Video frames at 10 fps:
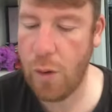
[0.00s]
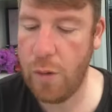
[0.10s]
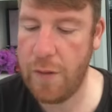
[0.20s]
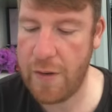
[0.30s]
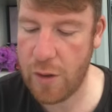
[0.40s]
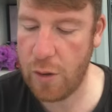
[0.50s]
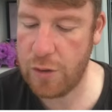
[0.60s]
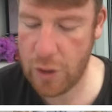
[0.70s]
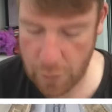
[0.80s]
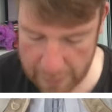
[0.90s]
very old
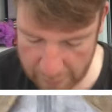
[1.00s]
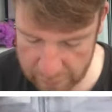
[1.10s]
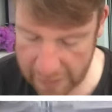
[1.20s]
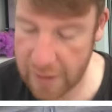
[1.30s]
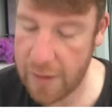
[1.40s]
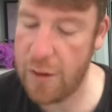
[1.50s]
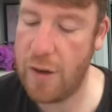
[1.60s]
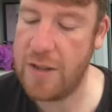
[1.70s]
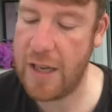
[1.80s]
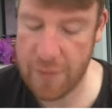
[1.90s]
£2 and not
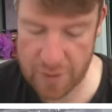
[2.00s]
intended for